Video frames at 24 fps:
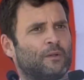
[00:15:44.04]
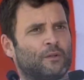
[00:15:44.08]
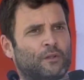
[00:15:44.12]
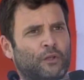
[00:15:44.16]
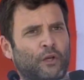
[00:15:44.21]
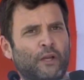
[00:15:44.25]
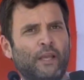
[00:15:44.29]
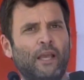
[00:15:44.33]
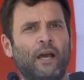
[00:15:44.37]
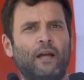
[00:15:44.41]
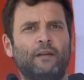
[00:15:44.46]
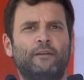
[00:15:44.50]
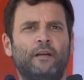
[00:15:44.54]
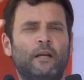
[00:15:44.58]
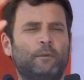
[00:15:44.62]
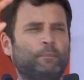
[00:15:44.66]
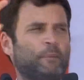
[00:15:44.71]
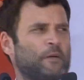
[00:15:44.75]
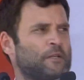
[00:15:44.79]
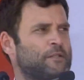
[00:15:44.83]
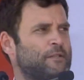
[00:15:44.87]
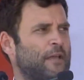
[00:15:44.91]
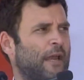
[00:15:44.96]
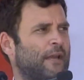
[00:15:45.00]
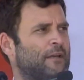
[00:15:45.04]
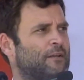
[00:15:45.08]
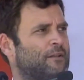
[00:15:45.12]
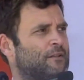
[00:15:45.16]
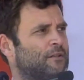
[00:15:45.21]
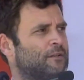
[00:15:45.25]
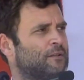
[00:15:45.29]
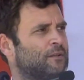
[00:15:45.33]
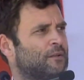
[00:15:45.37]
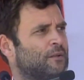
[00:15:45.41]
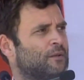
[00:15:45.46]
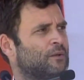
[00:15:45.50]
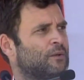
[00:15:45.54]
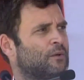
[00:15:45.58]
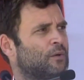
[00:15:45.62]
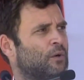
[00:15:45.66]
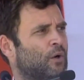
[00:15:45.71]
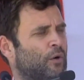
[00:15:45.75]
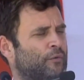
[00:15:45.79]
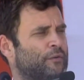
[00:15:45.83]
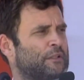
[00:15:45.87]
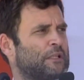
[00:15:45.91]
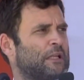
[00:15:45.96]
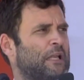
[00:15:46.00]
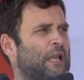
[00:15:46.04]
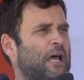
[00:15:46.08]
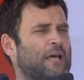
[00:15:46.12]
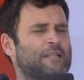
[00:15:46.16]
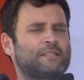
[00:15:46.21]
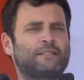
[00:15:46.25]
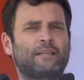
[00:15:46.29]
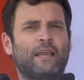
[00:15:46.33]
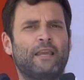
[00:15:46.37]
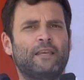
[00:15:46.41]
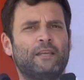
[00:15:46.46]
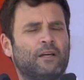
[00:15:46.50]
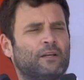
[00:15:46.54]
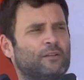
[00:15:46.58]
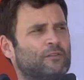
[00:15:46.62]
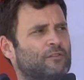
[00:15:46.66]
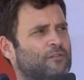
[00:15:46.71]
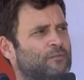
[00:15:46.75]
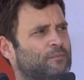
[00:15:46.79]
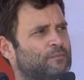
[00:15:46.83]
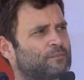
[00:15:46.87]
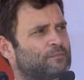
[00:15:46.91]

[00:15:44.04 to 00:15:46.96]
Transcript: 300% over the last 10 years.